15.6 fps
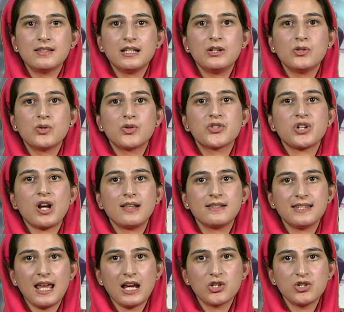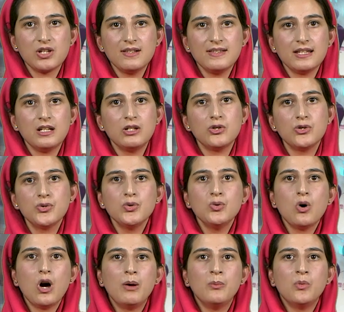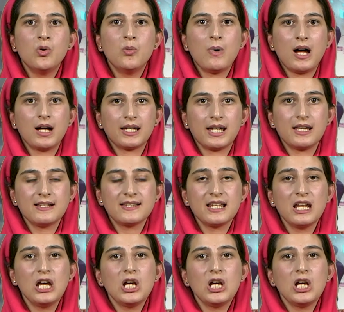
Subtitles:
into transactions in two or more markets